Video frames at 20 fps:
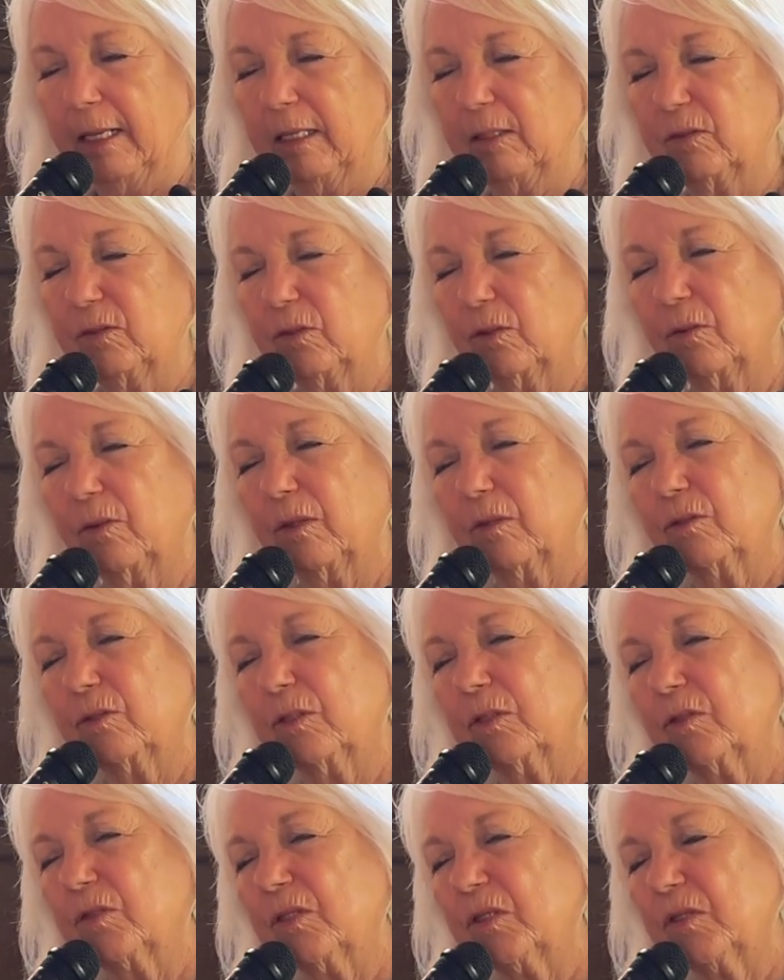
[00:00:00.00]
And so there's
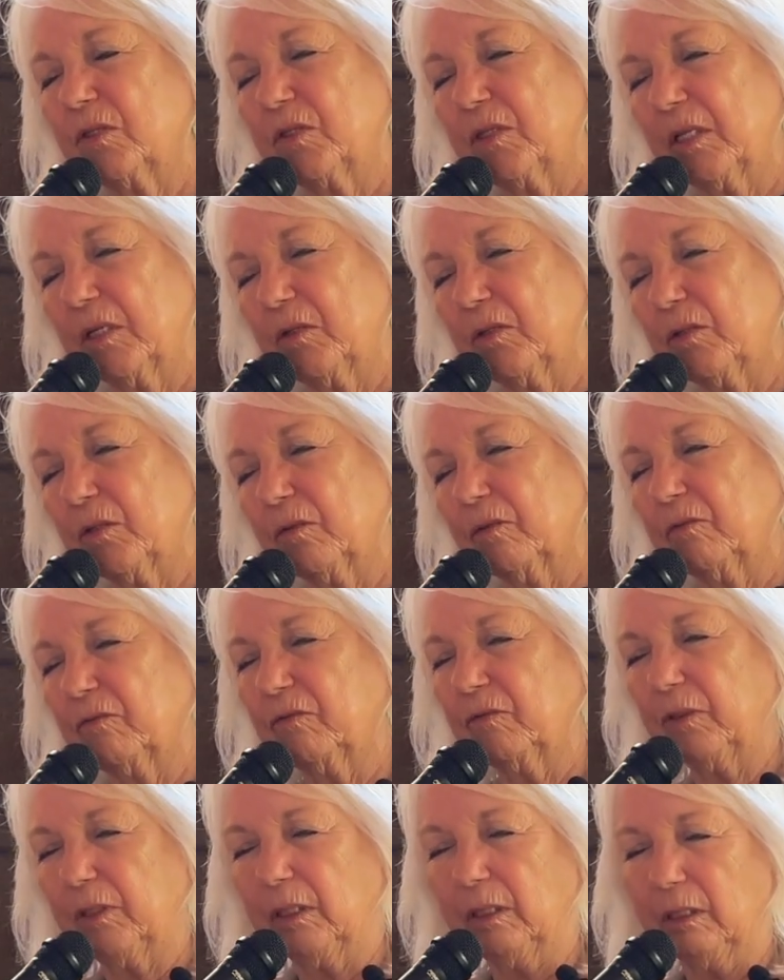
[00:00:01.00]
just this sense
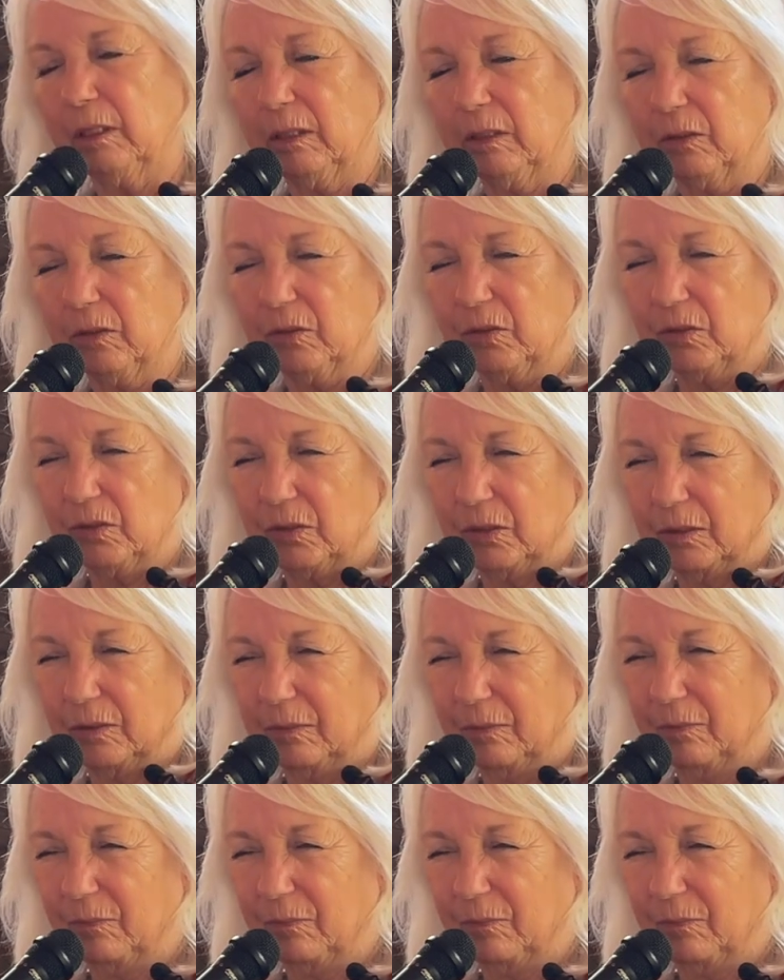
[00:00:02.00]
of ease.